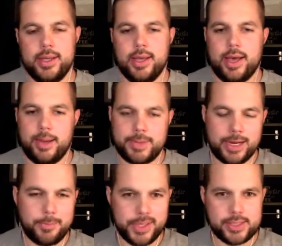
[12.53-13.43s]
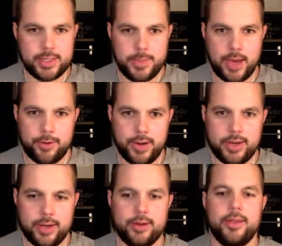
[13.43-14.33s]
I'm kind of pissy about it right
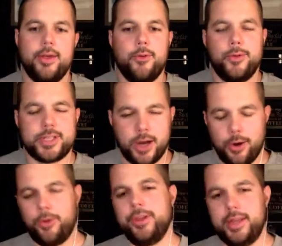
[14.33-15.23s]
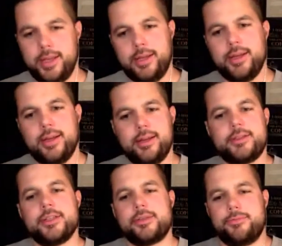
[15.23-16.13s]
now, which only
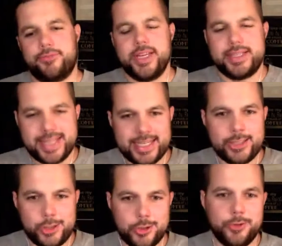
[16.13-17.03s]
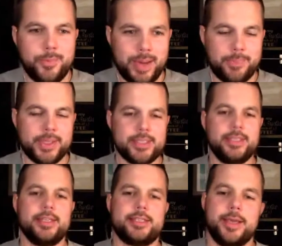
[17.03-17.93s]
just feeds into my
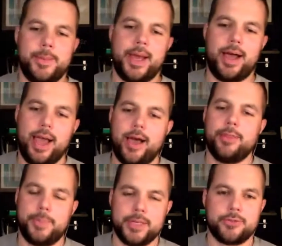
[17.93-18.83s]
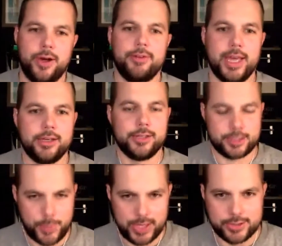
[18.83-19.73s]
pissiness about how the Big 12 handled
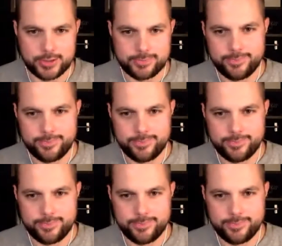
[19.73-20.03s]
expansion.